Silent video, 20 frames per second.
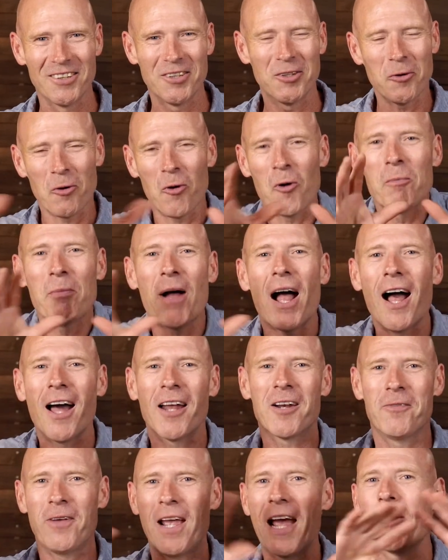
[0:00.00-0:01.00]
They're all
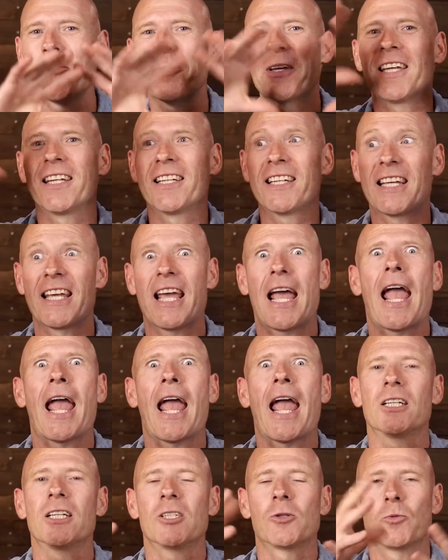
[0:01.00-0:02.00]
part of how we
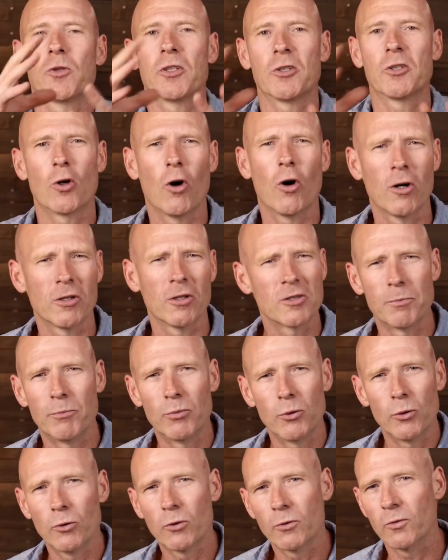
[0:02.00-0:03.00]
engage with God's
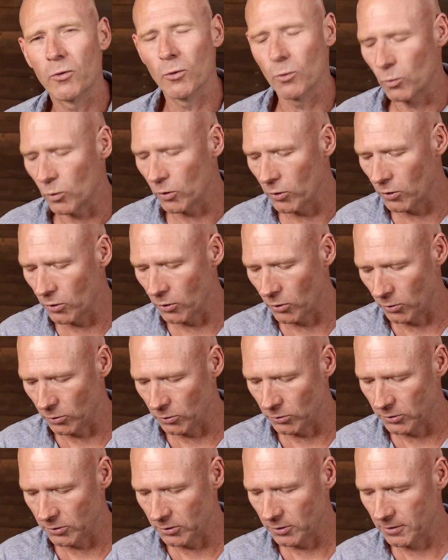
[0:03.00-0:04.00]
beautiful
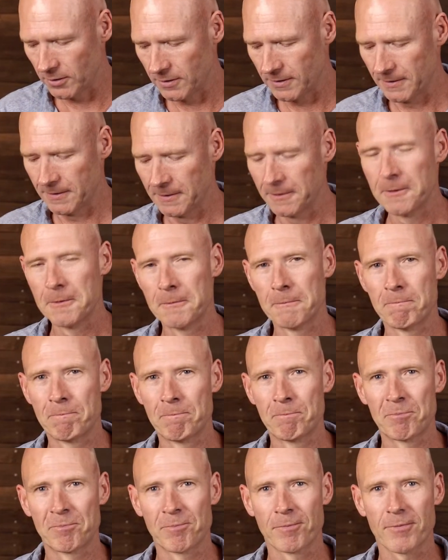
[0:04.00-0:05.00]
world.
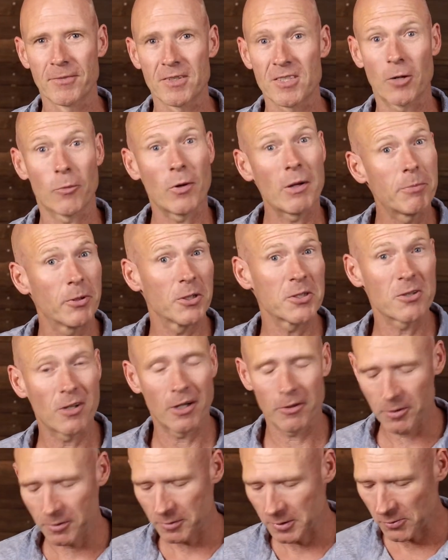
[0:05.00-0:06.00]
So one person
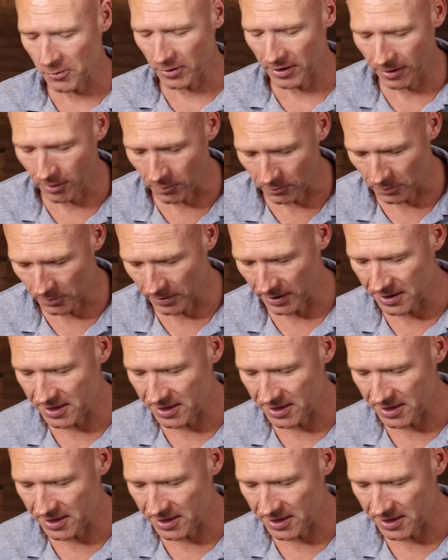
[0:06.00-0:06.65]
I read was really helpful.